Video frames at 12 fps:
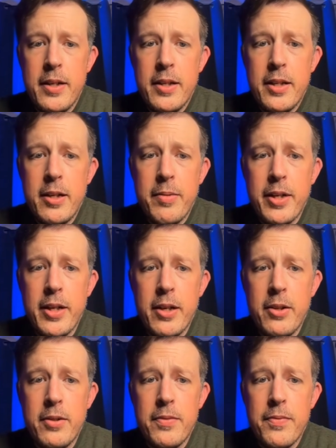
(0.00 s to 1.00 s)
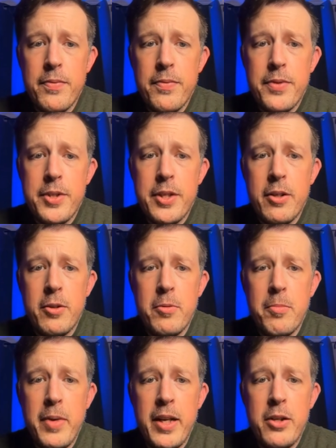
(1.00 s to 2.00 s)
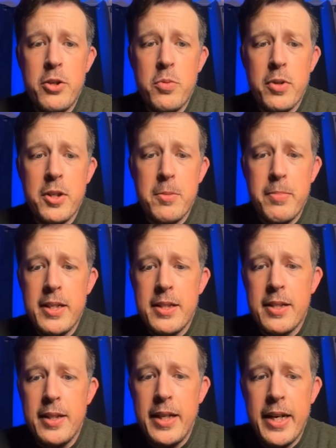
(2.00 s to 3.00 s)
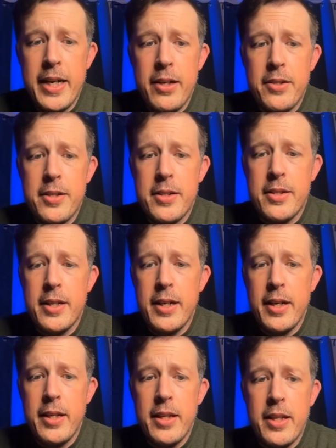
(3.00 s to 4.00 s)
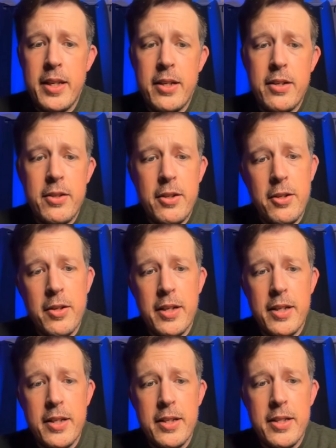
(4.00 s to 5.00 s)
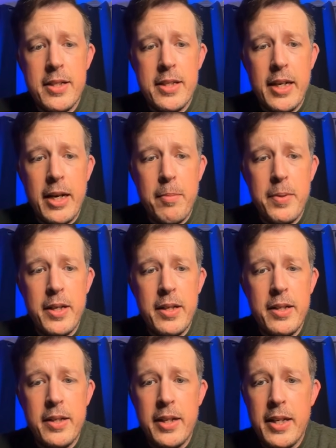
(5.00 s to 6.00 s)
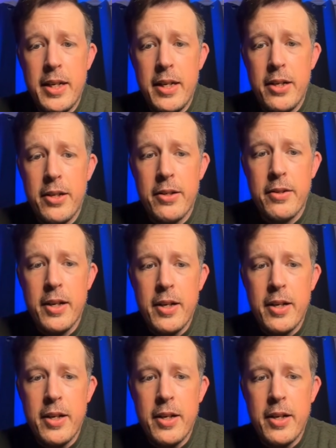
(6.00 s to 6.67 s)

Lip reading: There we go. So manage workspace layouts, and then you can type in here,